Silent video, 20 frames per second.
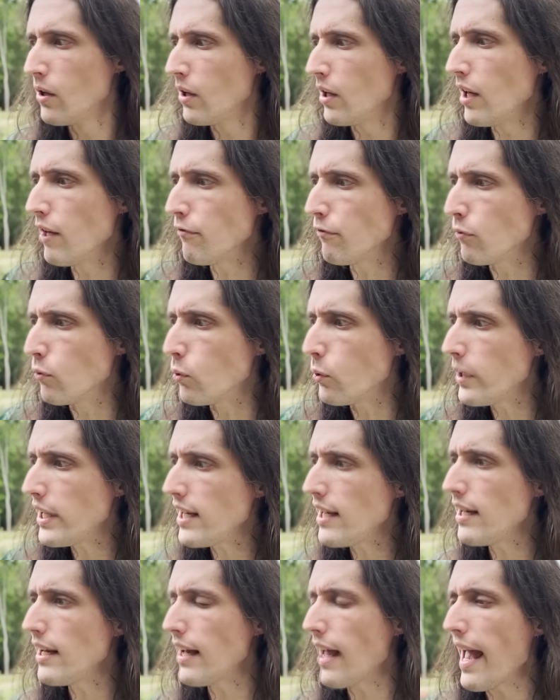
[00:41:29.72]
If
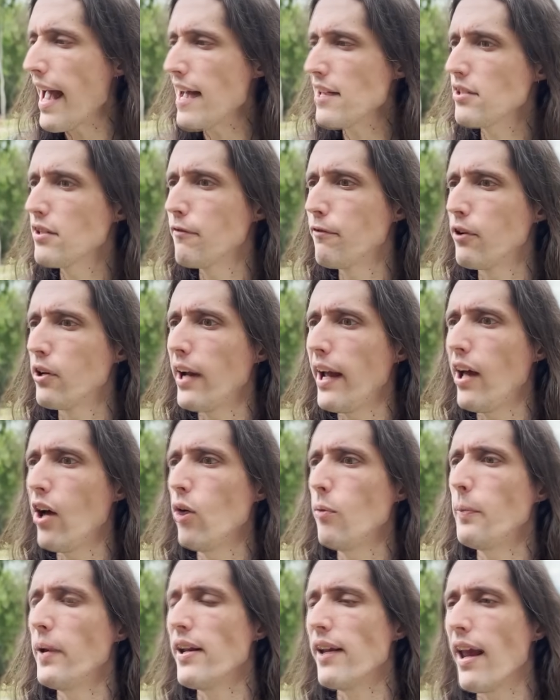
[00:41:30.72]
we ask for
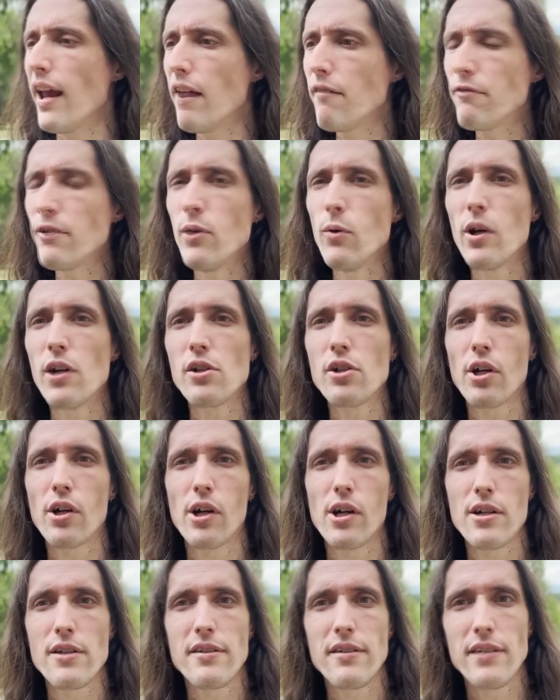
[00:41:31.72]
help and everyone
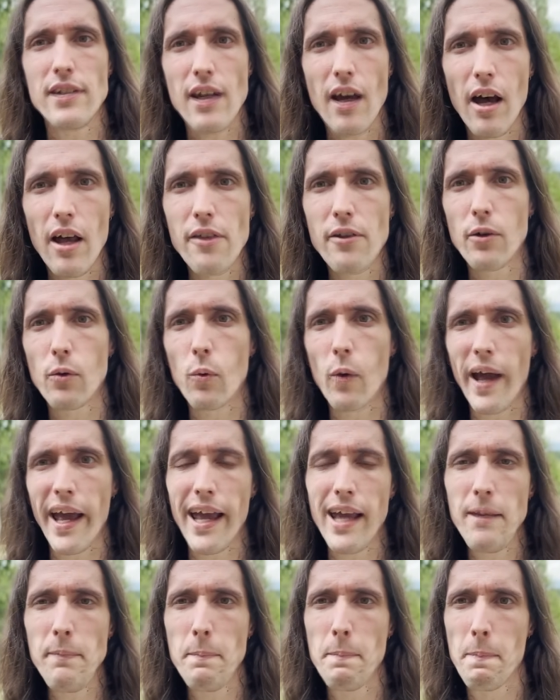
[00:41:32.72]
turns the other
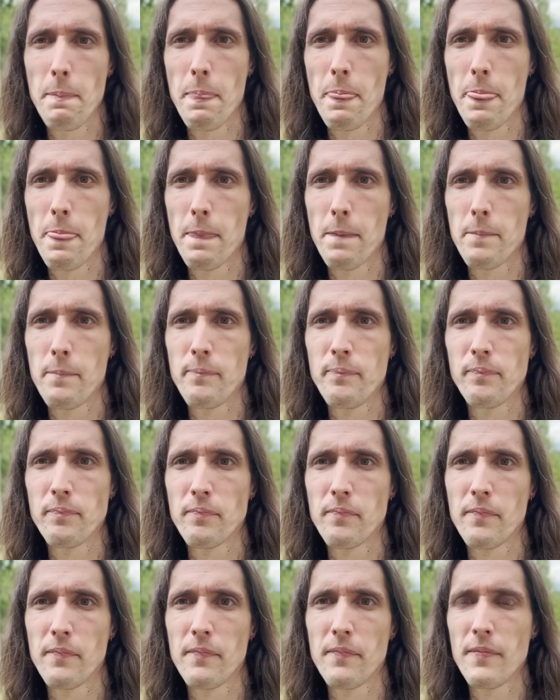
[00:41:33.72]
way,
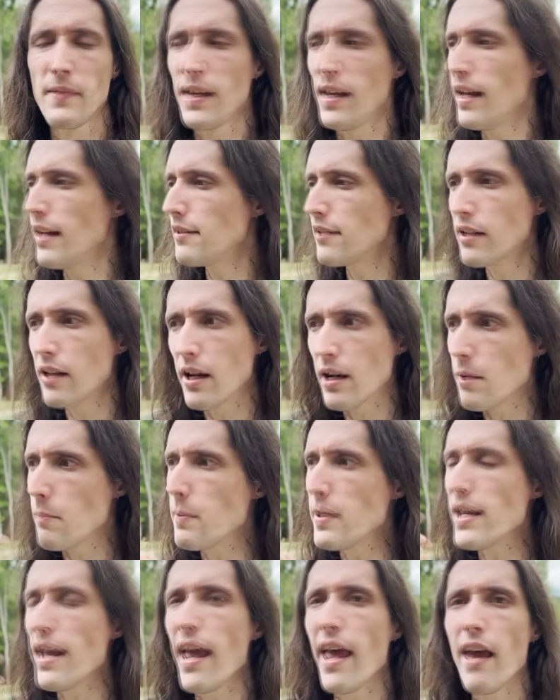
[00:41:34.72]
it's going to
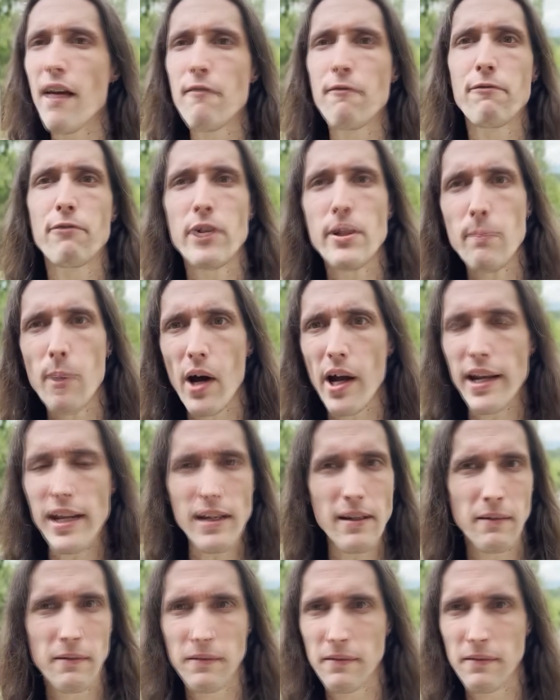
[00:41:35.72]
be everybody.